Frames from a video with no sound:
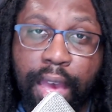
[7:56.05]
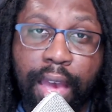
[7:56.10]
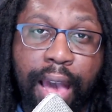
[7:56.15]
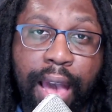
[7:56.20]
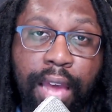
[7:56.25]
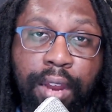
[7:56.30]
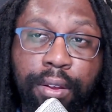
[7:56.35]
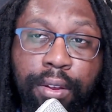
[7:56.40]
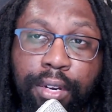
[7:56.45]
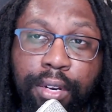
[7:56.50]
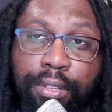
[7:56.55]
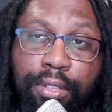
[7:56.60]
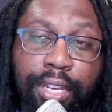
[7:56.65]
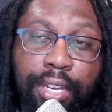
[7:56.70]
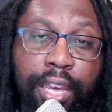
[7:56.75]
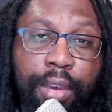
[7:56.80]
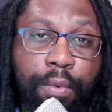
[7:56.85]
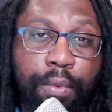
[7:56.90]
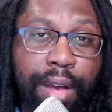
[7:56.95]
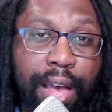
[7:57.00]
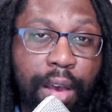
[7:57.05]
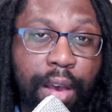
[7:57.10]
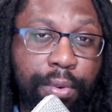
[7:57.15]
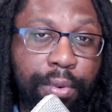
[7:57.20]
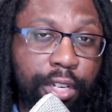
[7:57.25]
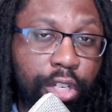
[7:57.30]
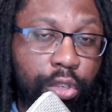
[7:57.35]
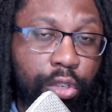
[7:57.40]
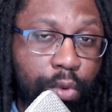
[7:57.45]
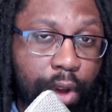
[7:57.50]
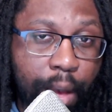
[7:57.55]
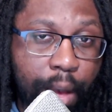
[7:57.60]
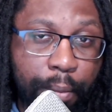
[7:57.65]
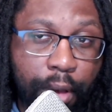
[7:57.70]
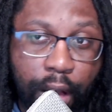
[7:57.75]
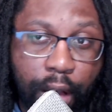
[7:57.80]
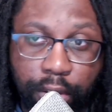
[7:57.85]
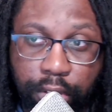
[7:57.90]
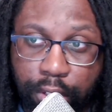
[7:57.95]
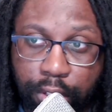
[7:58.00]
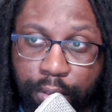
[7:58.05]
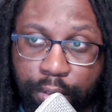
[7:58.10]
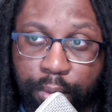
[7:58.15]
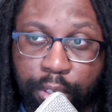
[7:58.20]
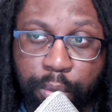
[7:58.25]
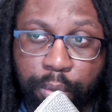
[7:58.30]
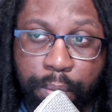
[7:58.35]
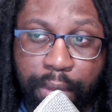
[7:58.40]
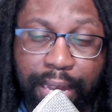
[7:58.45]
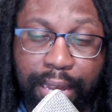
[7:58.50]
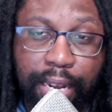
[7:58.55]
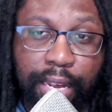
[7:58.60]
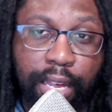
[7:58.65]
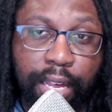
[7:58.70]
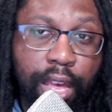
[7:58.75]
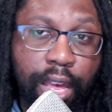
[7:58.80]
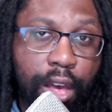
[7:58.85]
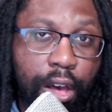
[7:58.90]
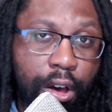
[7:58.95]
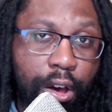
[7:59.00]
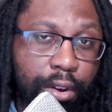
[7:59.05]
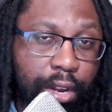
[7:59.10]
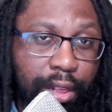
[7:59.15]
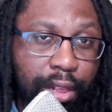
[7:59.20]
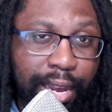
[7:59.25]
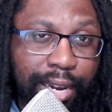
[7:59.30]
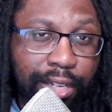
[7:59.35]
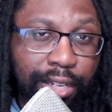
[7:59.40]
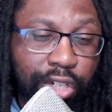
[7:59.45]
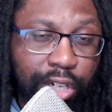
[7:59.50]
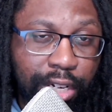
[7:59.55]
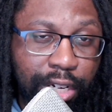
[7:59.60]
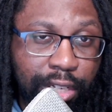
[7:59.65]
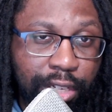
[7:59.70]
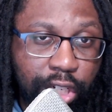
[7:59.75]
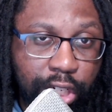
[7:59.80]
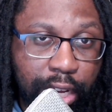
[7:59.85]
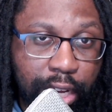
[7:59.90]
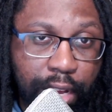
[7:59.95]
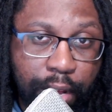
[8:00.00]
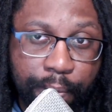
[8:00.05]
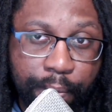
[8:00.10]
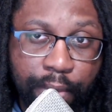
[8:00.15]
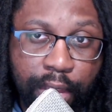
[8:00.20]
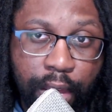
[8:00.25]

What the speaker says: I don't understand why I would drop all so much money on the latest gen chip,